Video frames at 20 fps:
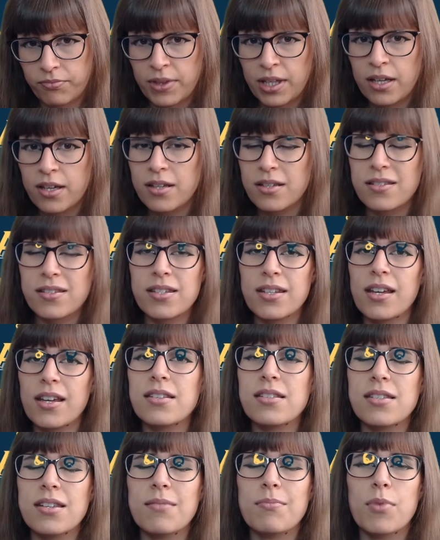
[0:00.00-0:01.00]

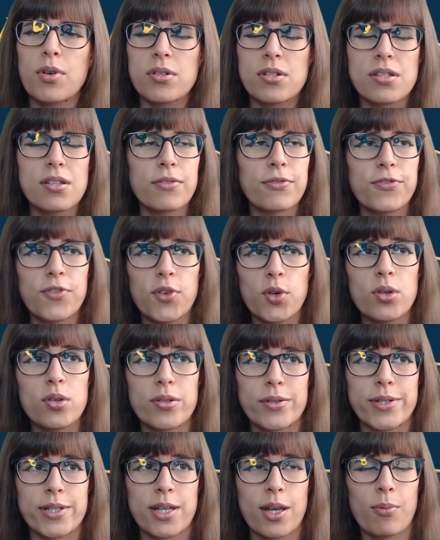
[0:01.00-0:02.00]
CSC Monster
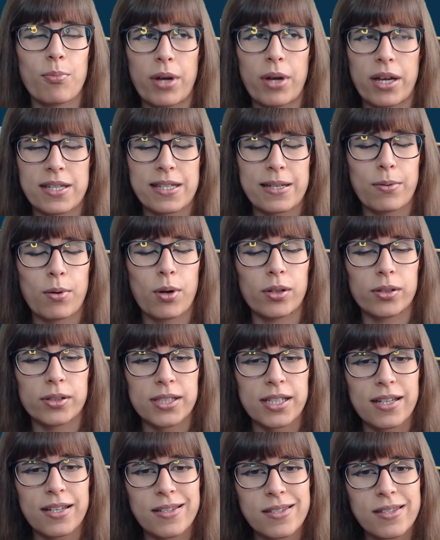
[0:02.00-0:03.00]
4's best
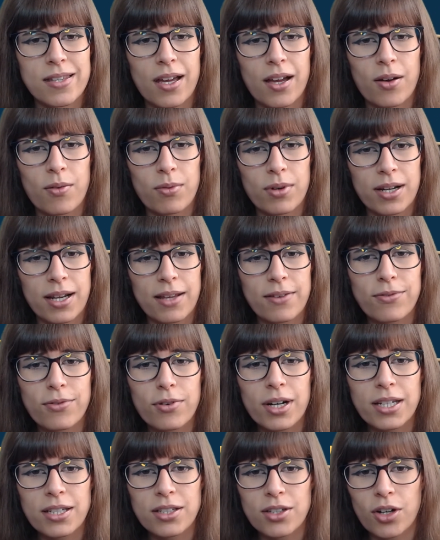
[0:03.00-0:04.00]
quality is that
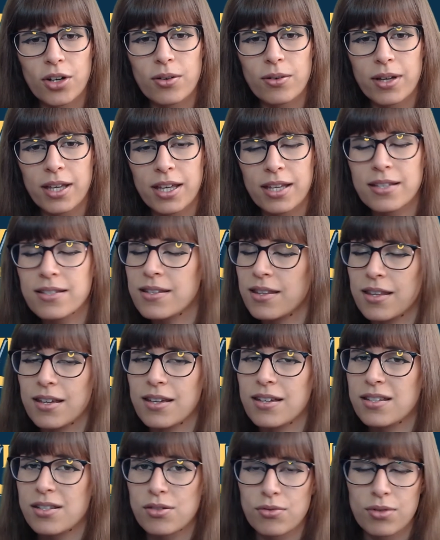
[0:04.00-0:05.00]
whenever I go into
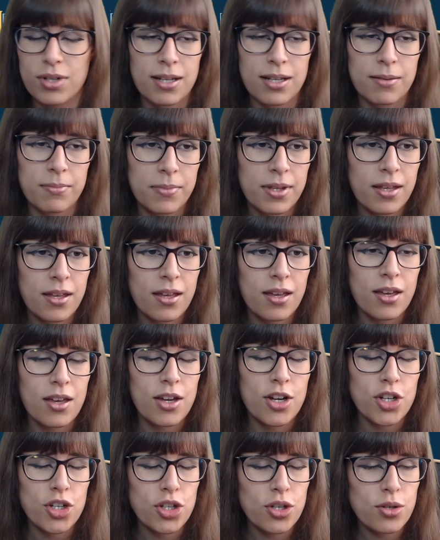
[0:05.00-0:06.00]
their stream,
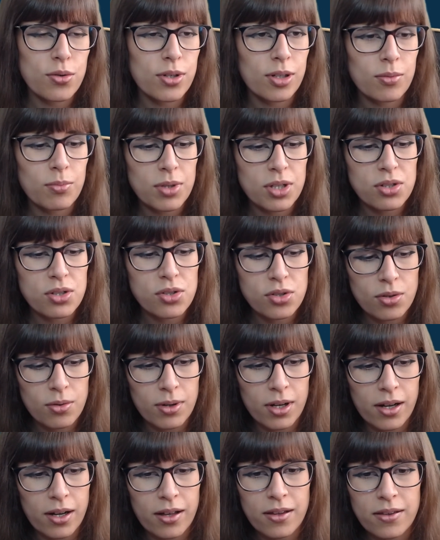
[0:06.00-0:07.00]
you can be
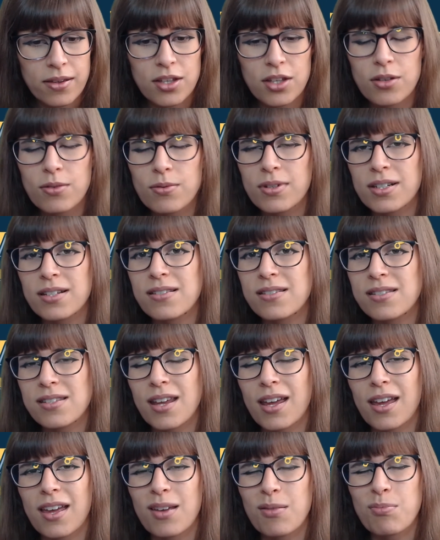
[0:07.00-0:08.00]
sure that you can
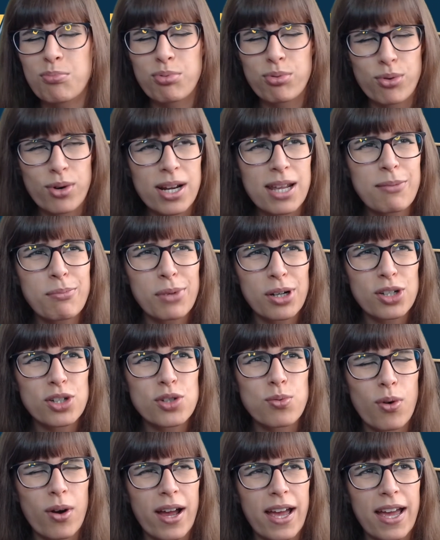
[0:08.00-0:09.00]
say pretty
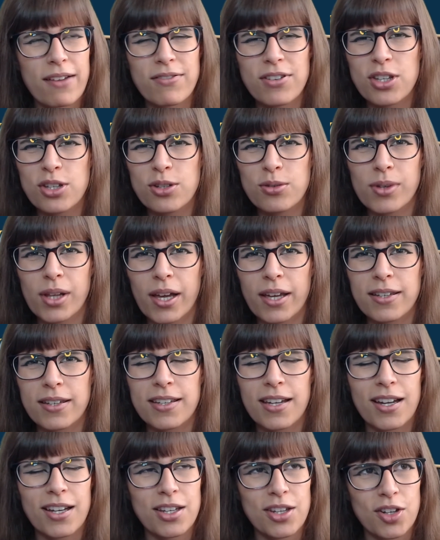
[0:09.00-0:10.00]
much whatever you
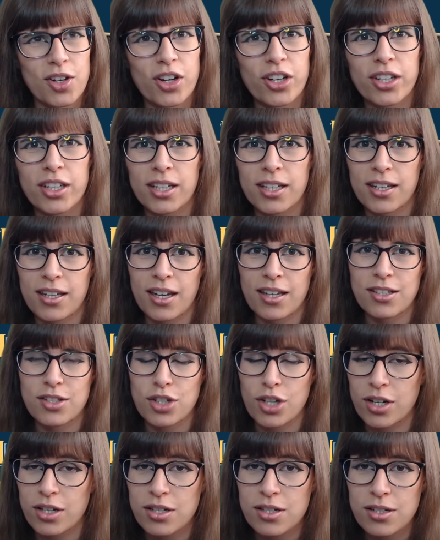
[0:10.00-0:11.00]
like and you're not going to get
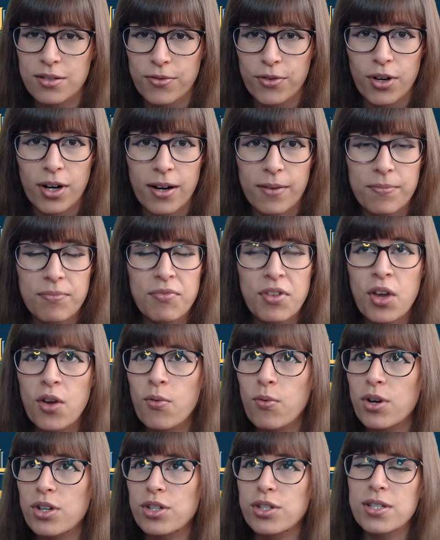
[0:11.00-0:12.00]
judged for it,
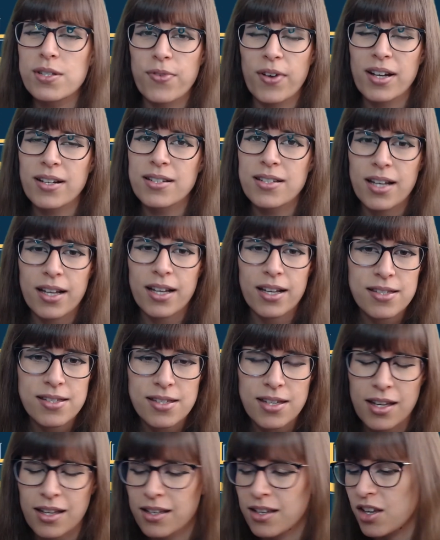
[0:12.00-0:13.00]
which is
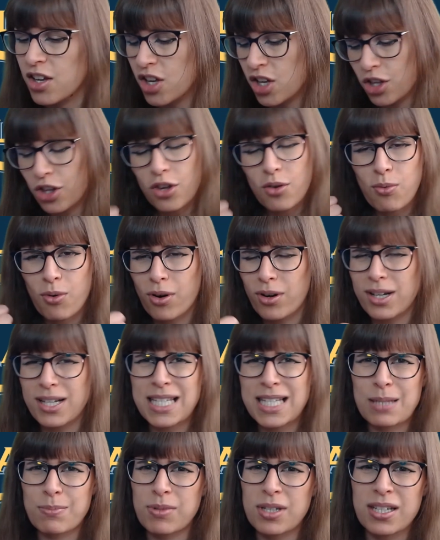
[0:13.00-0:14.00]
fantastic. You want
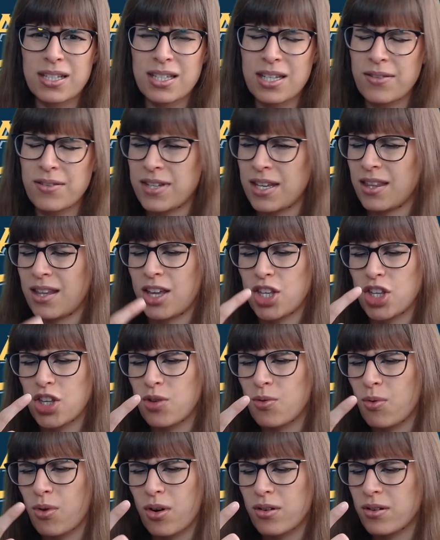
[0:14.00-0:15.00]
expletives in there,
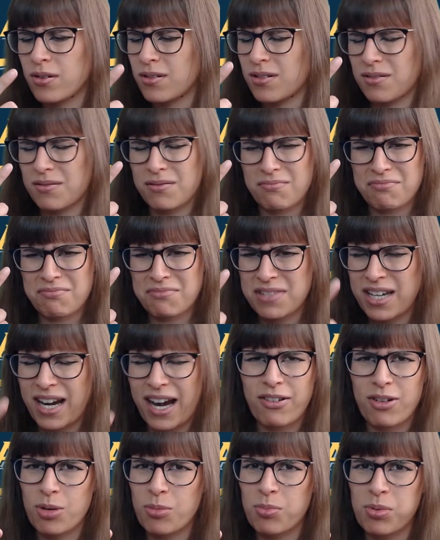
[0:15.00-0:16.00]
you want
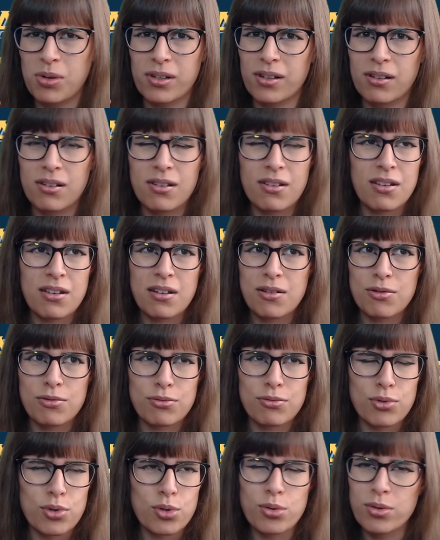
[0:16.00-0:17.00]
terrible,
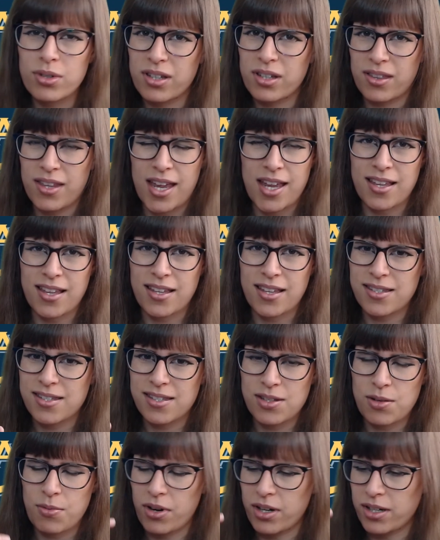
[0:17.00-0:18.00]
rude
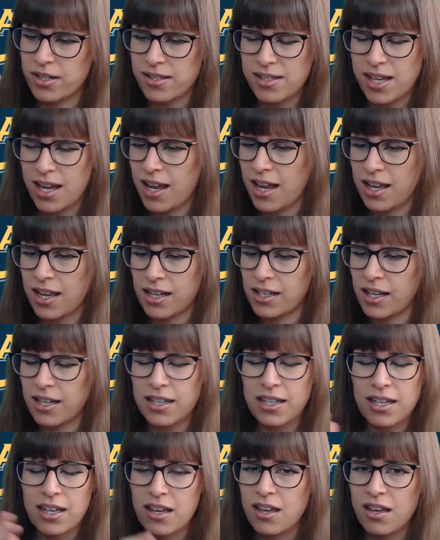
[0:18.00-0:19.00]
things you want to say,
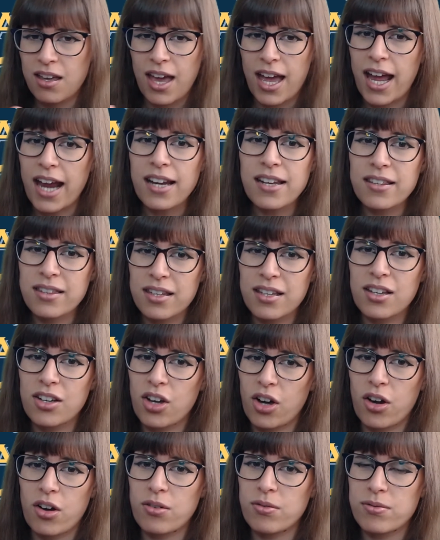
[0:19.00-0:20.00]
like anything
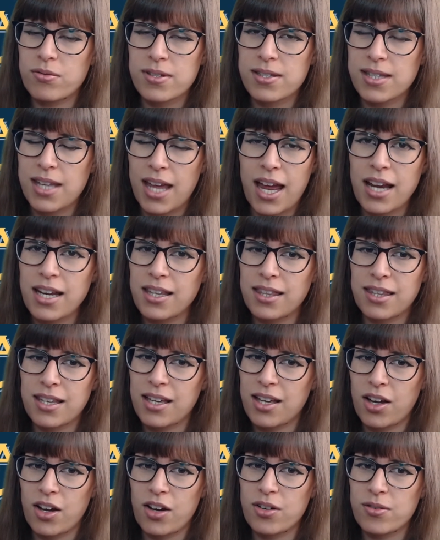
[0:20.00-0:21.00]
goes,
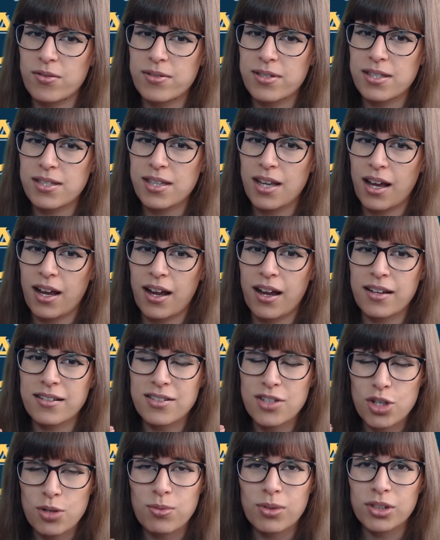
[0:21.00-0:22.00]

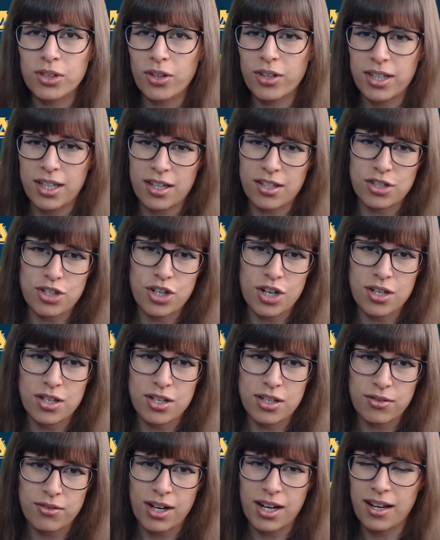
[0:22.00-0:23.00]
and you will not get
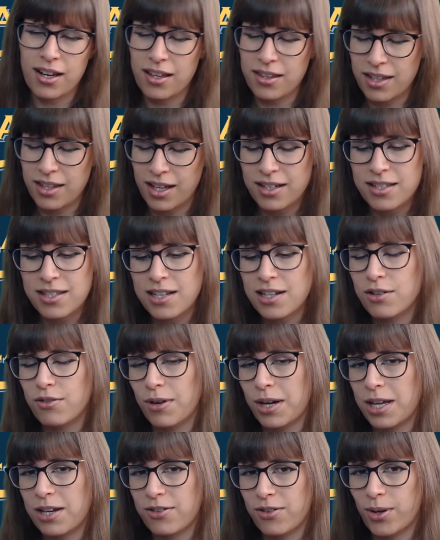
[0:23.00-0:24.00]
judged for it, and that is a
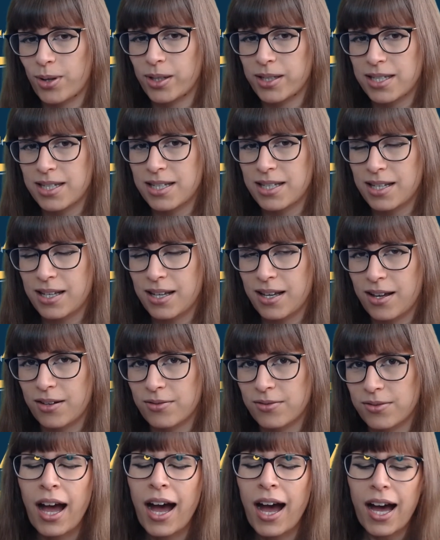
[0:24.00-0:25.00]
great quality to
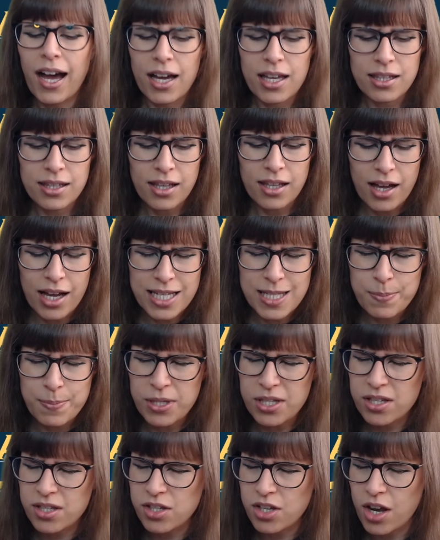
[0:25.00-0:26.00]
have. And last
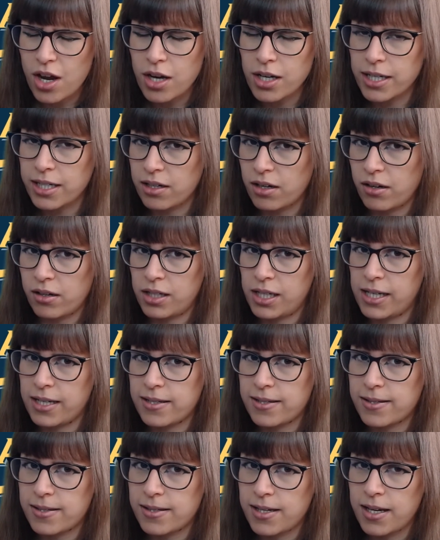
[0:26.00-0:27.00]
but certainly not
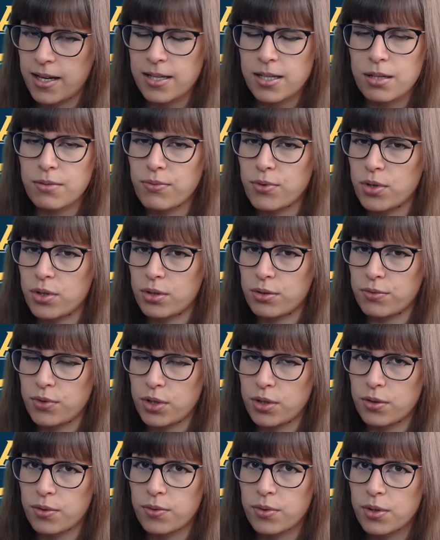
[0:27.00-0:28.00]
least is
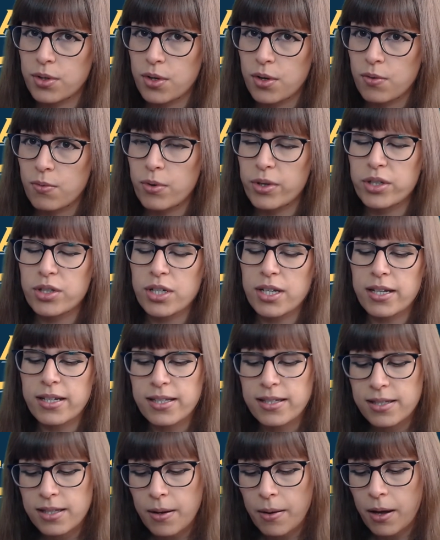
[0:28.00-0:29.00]
Aruguru, which
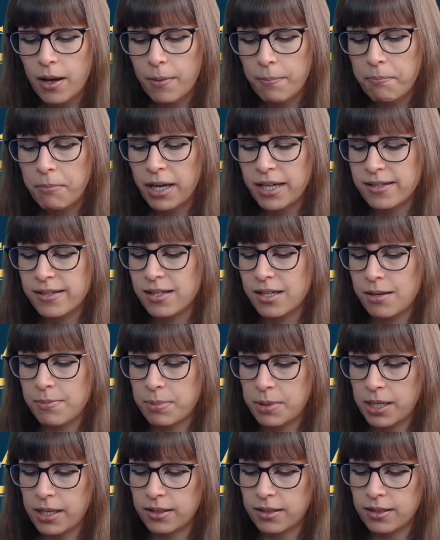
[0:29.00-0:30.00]
is my
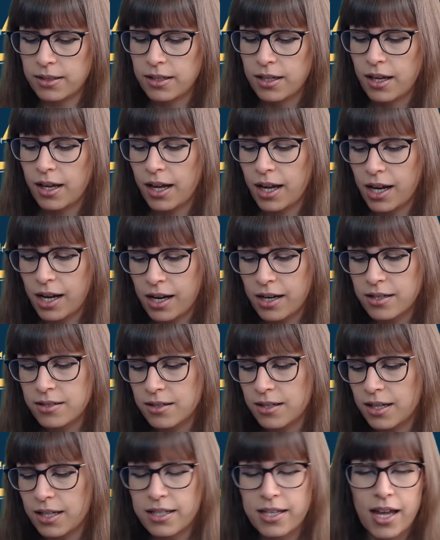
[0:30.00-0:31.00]
sibling. And
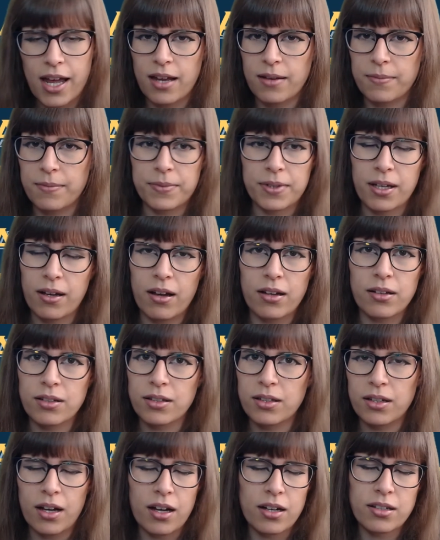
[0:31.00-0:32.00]
again,
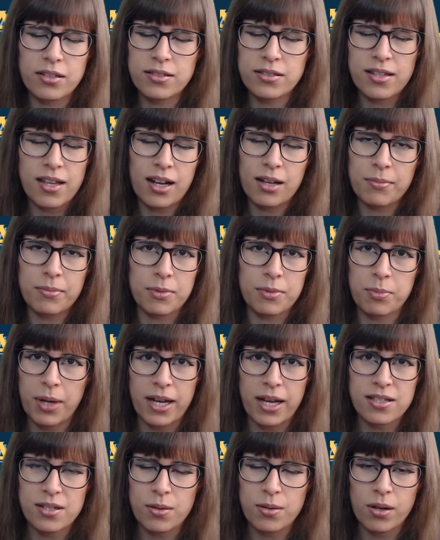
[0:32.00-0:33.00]
can't tell them the
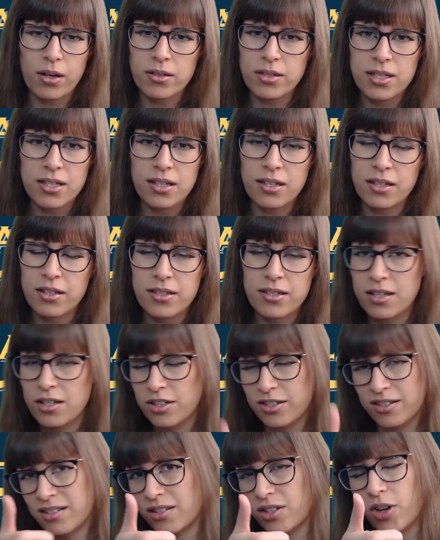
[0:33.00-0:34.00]
best quality because they're
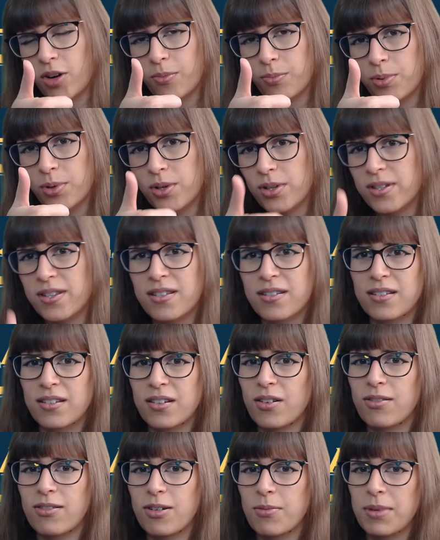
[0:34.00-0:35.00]
just top person, you
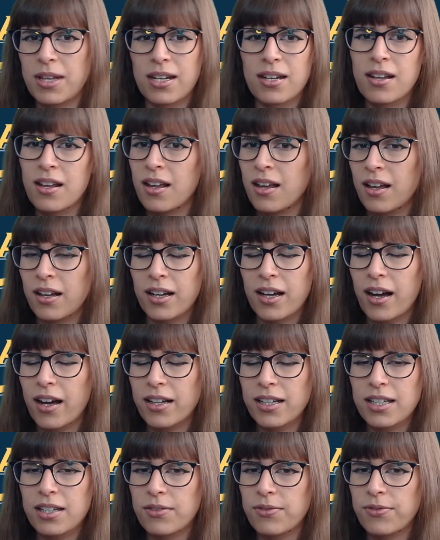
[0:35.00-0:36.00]
know what I mean?
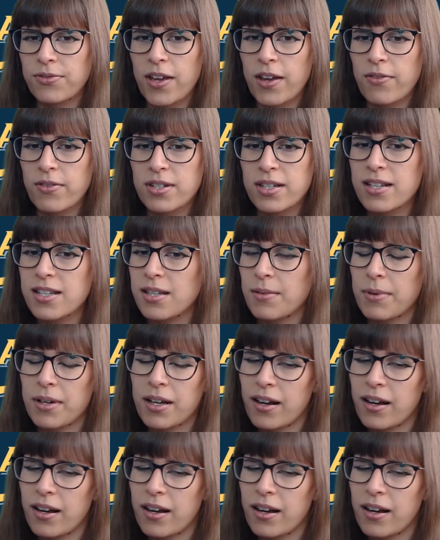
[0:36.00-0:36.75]
Can't give favoritism. I